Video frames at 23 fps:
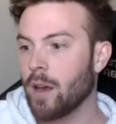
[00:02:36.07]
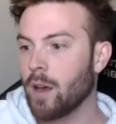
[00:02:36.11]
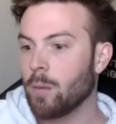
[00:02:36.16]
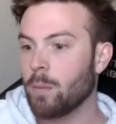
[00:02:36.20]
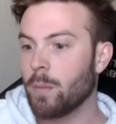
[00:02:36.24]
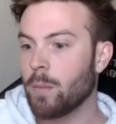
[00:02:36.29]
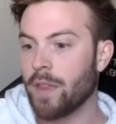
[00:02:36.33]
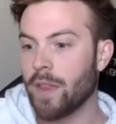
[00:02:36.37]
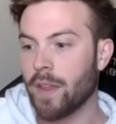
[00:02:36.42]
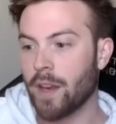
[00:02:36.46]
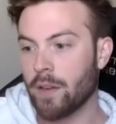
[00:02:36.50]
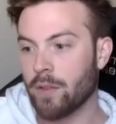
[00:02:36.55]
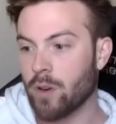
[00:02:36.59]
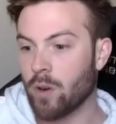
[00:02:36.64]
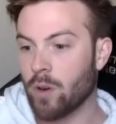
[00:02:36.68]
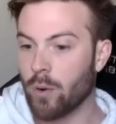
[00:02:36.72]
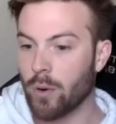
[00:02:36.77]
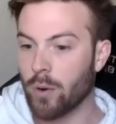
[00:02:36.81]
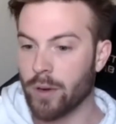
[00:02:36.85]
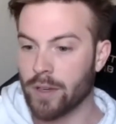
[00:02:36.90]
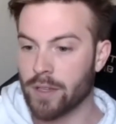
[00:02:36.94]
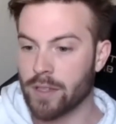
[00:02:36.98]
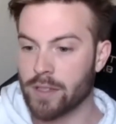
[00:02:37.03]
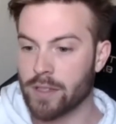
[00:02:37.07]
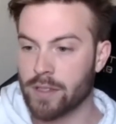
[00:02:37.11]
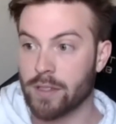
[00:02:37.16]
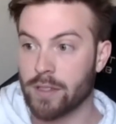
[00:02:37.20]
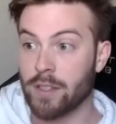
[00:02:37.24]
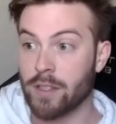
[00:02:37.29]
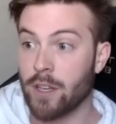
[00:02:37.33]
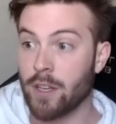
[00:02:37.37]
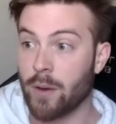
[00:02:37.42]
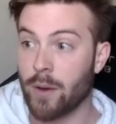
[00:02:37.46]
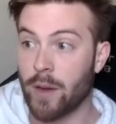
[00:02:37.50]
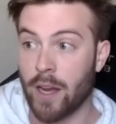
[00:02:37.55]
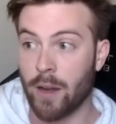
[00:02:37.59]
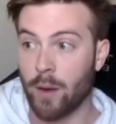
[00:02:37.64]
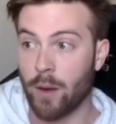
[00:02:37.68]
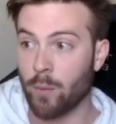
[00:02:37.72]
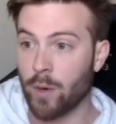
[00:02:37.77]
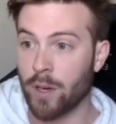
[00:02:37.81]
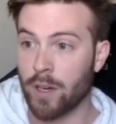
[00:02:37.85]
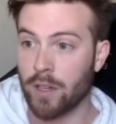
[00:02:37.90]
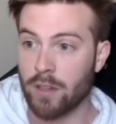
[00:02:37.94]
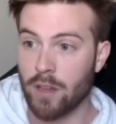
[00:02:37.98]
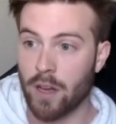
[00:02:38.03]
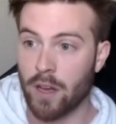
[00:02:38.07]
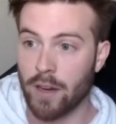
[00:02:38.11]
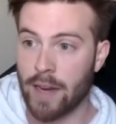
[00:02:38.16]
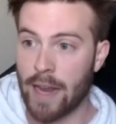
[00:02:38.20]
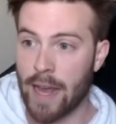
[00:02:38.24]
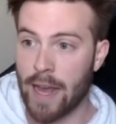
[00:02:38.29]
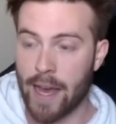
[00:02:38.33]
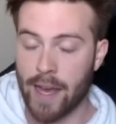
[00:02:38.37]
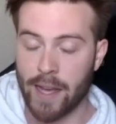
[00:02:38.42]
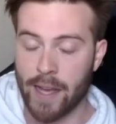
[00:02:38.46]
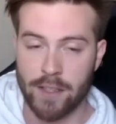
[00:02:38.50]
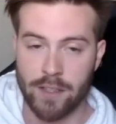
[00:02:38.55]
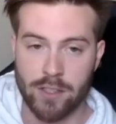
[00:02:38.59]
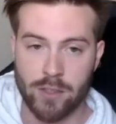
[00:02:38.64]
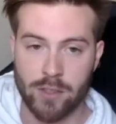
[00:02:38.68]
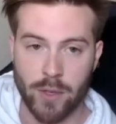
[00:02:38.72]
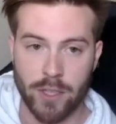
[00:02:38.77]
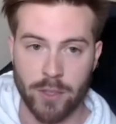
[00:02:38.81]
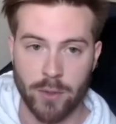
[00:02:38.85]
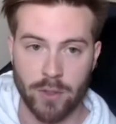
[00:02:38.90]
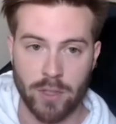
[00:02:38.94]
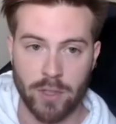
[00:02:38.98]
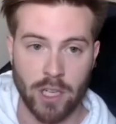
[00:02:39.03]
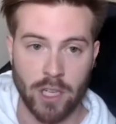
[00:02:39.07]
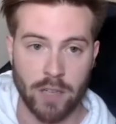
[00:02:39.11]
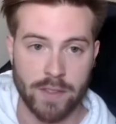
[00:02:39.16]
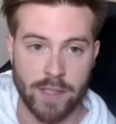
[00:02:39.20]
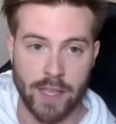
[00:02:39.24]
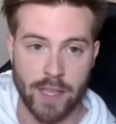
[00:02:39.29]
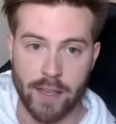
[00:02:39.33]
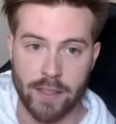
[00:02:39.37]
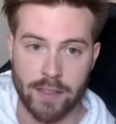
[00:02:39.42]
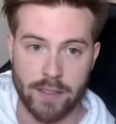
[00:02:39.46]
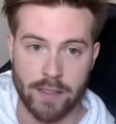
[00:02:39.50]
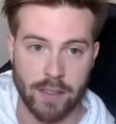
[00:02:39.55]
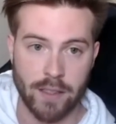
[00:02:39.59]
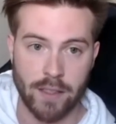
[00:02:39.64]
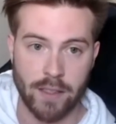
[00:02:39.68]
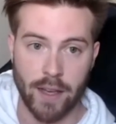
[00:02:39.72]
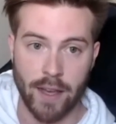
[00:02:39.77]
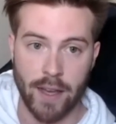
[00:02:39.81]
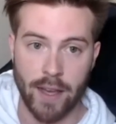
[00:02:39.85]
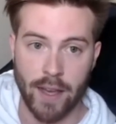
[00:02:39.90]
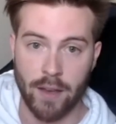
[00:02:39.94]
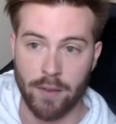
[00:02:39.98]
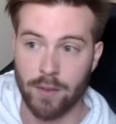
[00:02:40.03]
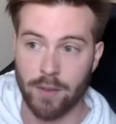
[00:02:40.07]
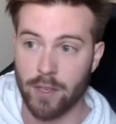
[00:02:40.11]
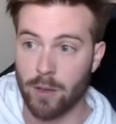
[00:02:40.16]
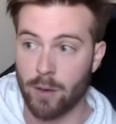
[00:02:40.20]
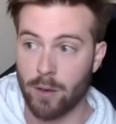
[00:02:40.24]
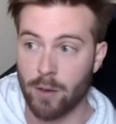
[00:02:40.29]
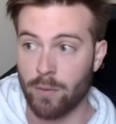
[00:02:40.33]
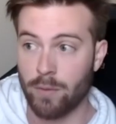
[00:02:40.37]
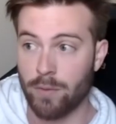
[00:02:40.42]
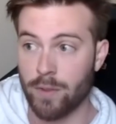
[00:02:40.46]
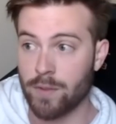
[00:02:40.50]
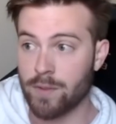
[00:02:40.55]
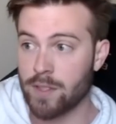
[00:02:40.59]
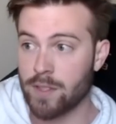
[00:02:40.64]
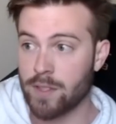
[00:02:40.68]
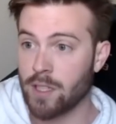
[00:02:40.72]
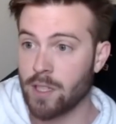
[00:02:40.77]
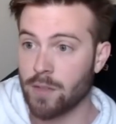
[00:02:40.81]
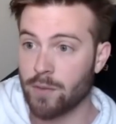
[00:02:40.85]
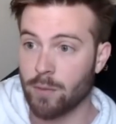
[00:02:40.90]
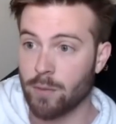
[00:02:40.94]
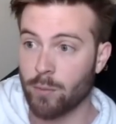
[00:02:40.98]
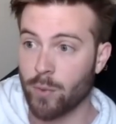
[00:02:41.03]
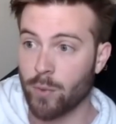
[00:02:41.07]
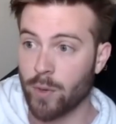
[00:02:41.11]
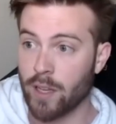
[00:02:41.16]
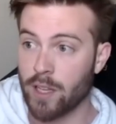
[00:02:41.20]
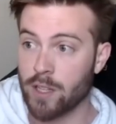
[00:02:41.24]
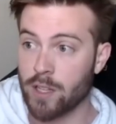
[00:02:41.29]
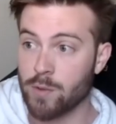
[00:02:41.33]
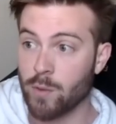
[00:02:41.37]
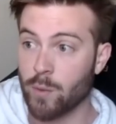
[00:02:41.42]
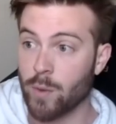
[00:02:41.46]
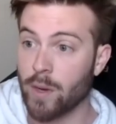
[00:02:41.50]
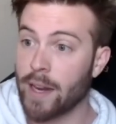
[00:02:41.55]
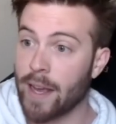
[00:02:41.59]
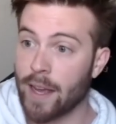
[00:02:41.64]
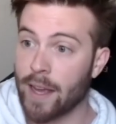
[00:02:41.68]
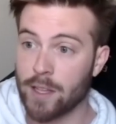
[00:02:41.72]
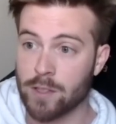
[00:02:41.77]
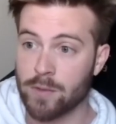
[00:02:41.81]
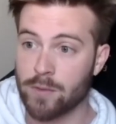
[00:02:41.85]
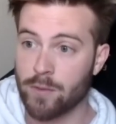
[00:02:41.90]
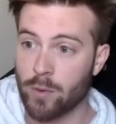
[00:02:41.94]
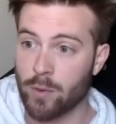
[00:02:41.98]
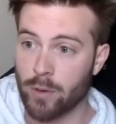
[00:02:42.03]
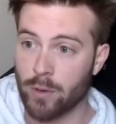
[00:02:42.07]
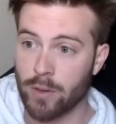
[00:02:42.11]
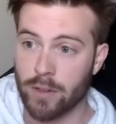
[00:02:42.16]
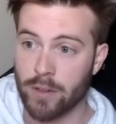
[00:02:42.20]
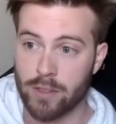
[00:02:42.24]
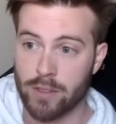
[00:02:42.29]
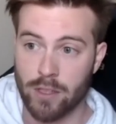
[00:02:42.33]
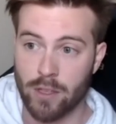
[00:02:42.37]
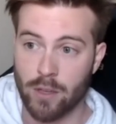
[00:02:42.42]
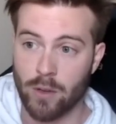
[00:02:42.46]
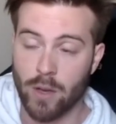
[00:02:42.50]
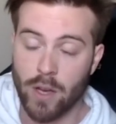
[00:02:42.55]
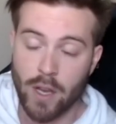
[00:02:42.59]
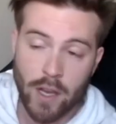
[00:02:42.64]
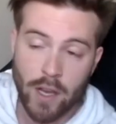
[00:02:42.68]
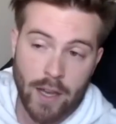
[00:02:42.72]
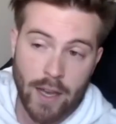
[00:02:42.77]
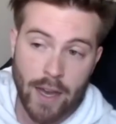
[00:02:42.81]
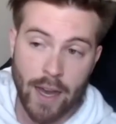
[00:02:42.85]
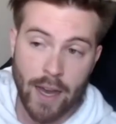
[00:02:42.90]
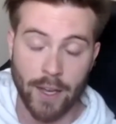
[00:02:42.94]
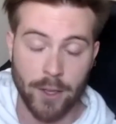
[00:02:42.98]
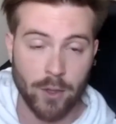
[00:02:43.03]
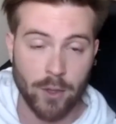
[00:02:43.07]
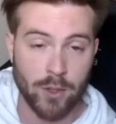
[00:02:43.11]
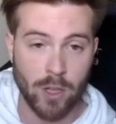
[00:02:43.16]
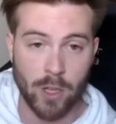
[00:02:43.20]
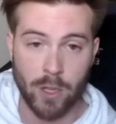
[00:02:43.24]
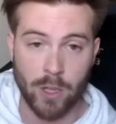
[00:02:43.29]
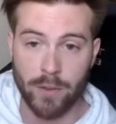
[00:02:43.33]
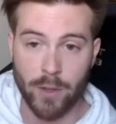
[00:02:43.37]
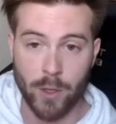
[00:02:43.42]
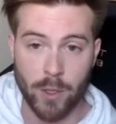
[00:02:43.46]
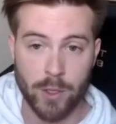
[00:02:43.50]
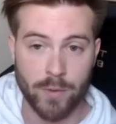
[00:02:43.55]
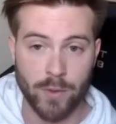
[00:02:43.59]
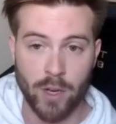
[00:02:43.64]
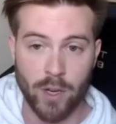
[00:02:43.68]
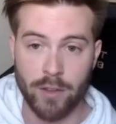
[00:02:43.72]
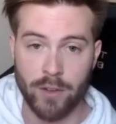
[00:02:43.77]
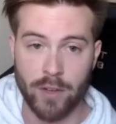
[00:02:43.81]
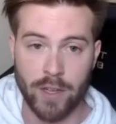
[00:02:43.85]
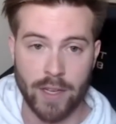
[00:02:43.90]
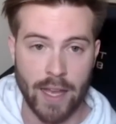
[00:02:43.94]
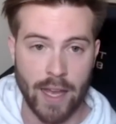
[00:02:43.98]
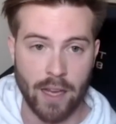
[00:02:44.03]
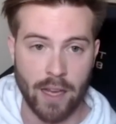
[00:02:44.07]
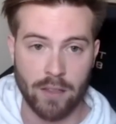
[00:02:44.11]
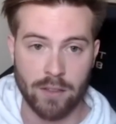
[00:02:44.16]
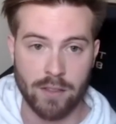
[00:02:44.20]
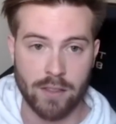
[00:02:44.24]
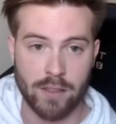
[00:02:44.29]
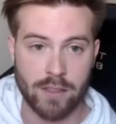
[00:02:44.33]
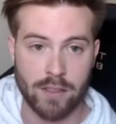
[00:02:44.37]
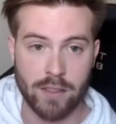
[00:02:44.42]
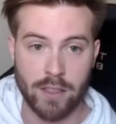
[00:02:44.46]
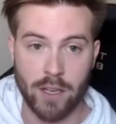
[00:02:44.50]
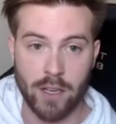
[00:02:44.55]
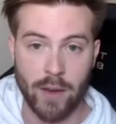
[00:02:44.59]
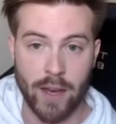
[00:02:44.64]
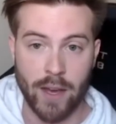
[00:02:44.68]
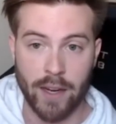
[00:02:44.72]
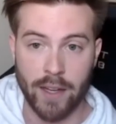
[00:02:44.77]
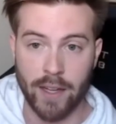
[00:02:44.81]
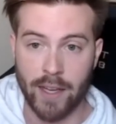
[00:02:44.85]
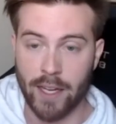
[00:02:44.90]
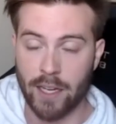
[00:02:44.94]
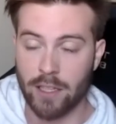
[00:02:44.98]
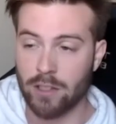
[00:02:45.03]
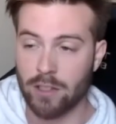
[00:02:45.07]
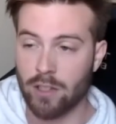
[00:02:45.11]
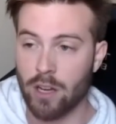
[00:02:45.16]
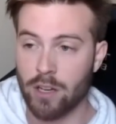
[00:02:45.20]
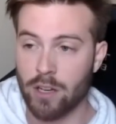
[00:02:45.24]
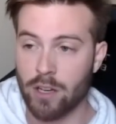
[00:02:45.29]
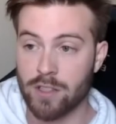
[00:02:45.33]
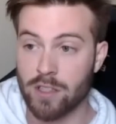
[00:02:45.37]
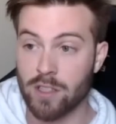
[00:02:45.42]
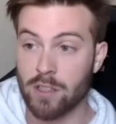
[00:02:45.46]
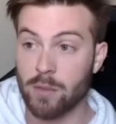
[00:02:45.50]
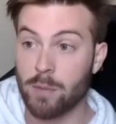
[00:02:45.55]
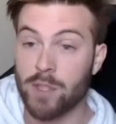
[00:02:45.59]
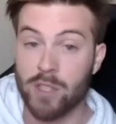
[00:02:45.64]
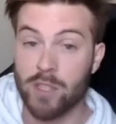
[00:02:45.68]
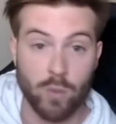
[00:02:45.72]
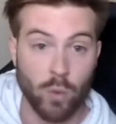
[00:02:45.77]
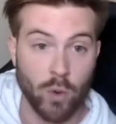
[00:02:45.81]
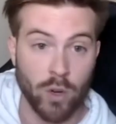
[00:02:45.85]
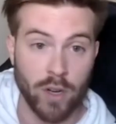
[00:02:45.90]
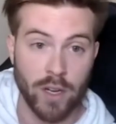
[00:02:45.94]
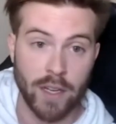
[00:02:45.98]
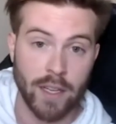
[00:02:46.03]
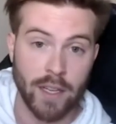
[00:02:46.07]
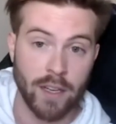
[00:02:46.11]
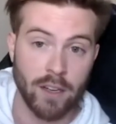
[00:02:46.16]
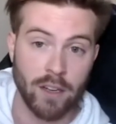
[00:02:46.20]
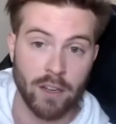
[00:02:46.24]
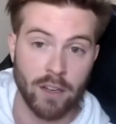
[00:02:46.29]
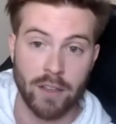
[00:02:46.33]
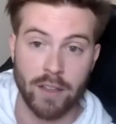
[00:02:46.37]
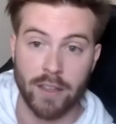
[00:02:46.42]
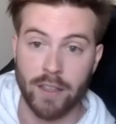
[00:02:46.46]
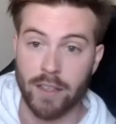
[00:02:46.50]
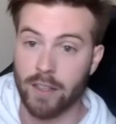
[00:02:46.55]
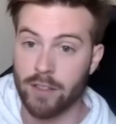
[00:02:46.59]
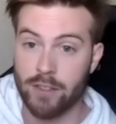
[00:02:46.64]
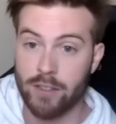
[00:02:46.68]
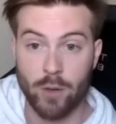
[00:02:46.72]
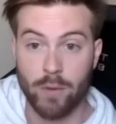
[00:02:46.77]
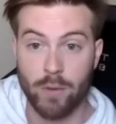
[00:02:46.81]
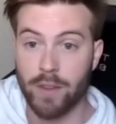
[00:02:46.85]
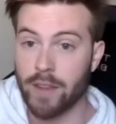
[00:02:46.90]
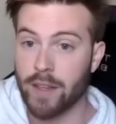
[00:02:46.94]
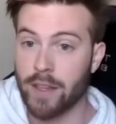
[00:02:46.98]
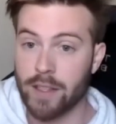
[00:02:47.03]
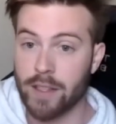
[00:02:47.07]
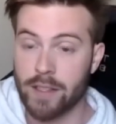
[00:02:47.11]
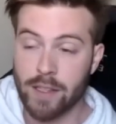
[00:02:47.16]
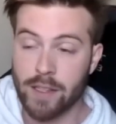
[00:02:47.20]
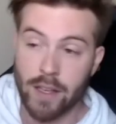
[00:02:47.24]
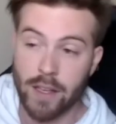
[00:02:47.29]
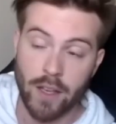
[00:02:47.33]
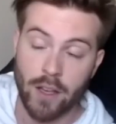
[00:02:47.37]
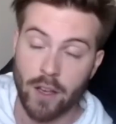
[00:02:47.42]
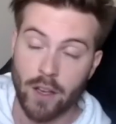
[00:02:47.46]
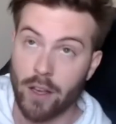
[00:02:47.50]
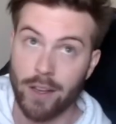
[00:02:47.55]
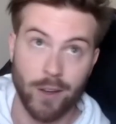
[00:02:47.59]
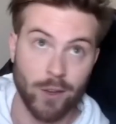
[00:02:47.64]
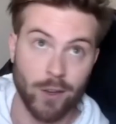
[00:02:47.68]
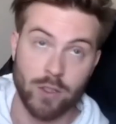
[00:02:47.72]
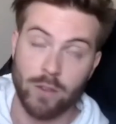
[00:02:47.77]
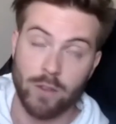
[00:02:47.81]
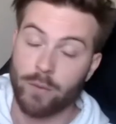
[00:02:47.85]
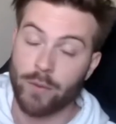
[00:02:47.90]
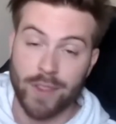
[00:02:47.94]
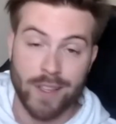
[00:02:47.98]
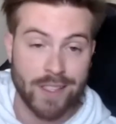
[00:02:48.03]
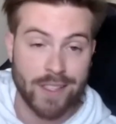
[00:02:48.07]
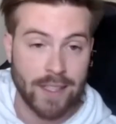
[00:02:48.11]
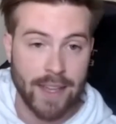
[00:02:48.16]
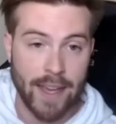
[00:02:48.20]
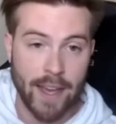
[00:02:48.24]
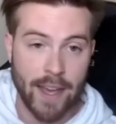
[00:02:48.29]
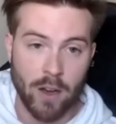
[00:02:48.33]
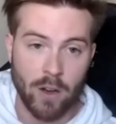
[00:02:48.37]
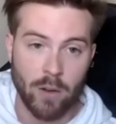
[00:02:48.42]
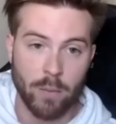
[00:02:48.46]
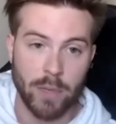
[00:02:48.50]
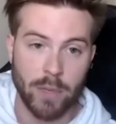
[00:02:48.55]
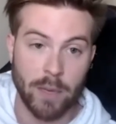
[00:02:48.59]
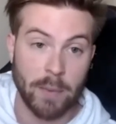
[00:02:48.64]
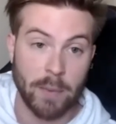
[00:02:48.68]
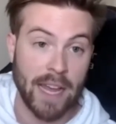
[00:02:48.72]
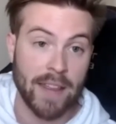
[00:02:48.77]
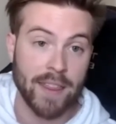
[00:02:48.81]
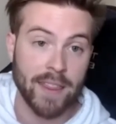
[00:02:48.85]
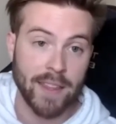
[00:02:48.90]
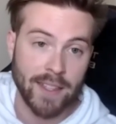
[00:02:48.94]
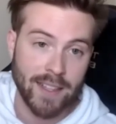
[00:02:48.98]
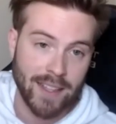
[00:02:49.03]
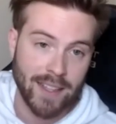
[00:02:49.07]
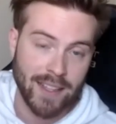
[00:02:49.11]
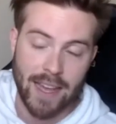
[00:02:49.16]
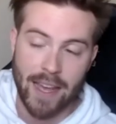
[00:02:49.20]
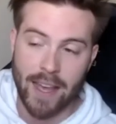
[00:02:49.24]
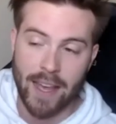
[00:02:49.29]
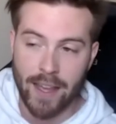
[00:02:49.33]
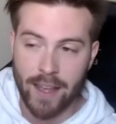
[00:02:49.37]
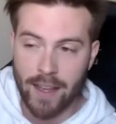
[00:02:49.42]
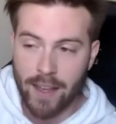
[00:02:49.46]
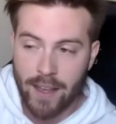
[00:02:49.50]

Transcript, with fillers: But then of course, you know, I run a lot in ads, so I do a lot of testing. I have you know 15 different brands we run ads for, so I use all of those for other accounts, you know, how to kind of launch them. This is working here. Here's over this. Here's for this account. But I mean, at the end of the day,